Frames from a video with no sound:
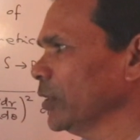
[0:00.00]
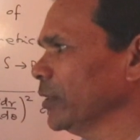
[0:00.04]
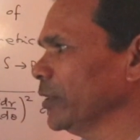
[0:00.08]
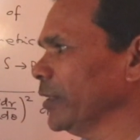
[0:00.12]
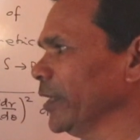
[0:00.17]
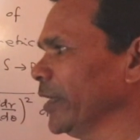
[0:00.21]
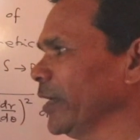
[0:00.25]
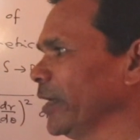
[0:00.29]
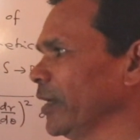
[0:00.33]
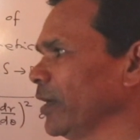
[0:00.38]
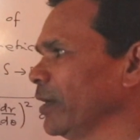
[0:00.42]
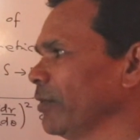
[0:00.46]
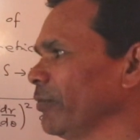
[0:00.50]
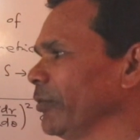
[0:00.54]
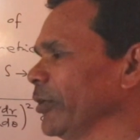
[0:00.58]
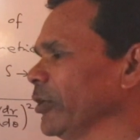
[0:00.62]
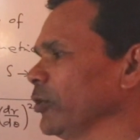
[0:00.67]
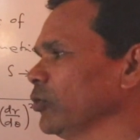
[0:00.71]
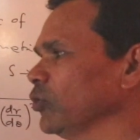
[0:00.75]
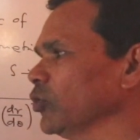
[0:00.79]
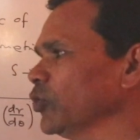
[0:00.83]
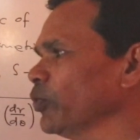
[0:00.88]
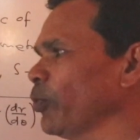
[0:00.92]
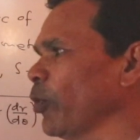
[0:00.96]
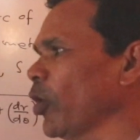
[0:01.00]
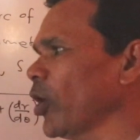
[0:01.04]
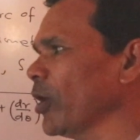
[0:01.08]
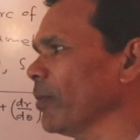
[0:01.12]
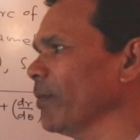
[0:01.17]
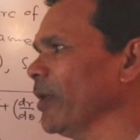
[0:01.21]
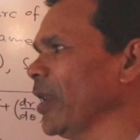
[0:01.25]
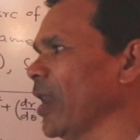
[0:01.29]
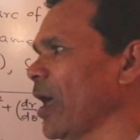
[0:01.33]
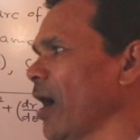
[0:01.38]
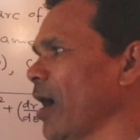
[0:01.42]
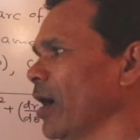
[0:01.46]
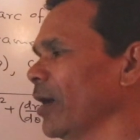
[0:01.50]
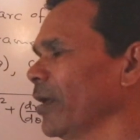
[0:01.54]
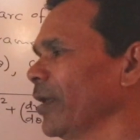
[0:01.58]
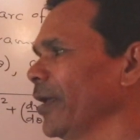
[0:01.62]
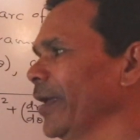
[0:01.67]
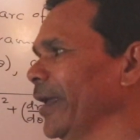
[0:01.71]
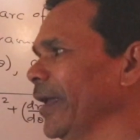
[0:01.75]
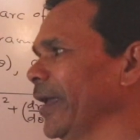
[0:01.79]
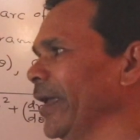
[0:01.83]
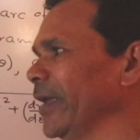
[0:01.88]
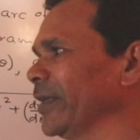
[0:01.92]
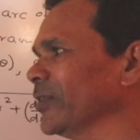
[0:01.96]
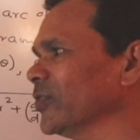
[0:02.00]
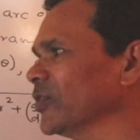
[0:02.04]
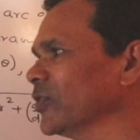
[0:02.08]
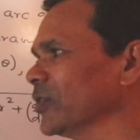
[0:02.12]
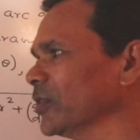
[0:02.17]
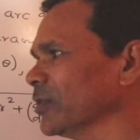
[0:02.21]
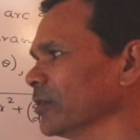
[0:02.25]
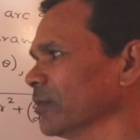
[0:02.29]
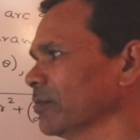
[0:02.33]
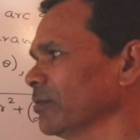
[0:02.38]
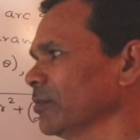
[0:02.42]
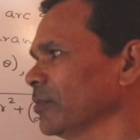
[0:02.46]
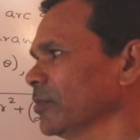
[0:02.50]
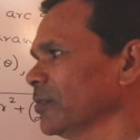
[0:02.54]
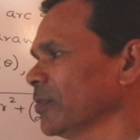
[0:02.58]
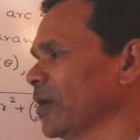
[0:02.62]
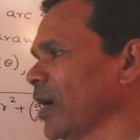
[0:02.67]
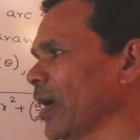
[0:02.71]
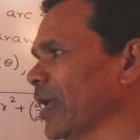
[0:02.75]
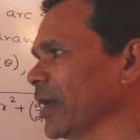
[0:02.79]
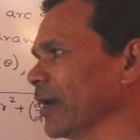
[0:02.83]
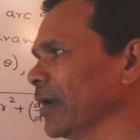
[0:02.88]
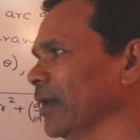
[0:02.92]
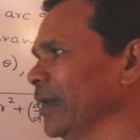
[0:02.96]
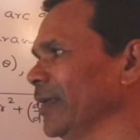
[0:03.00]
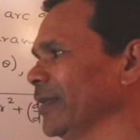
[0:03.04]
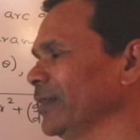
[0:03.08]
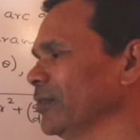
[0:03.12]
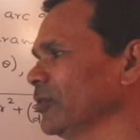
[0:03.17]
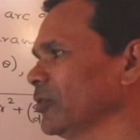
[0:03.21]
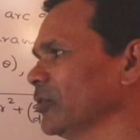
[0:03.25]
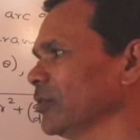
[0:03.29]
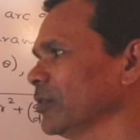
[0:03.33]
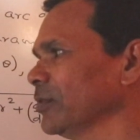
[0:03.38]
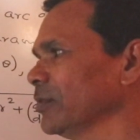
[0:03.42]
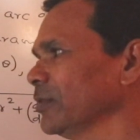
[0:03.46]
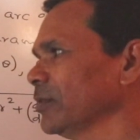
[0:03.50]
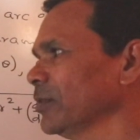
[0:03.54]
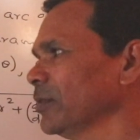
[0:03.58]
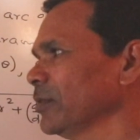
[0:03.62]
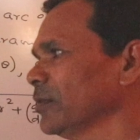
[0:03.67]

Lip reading: Then we use formula s arc length